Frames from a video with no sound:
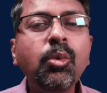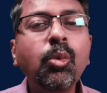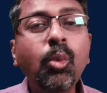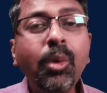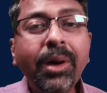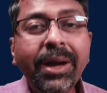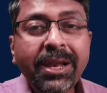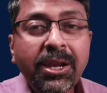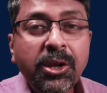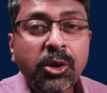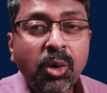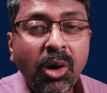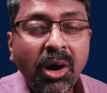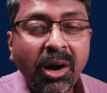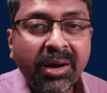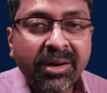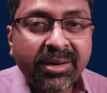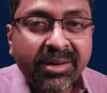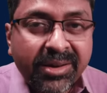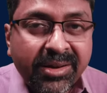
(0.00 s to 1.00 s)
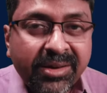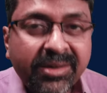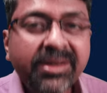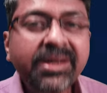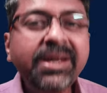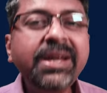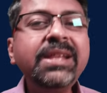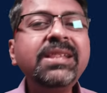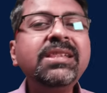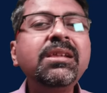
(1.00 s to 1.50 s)
while you are
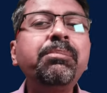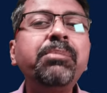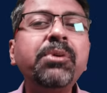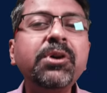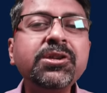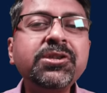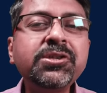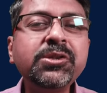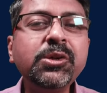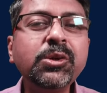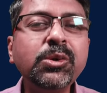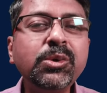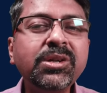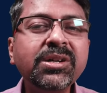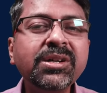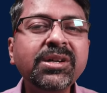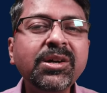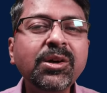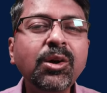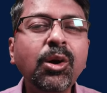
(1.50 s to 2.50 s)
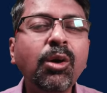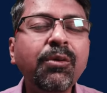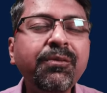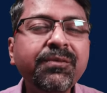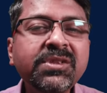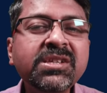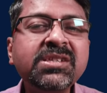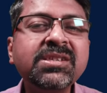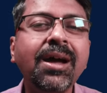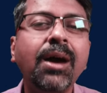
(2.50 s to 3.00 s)
in the pursuit
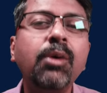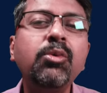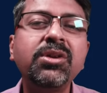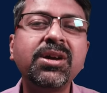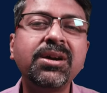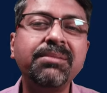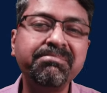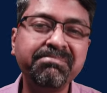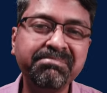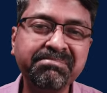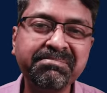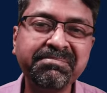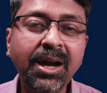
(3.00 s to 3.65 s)
of this outcome.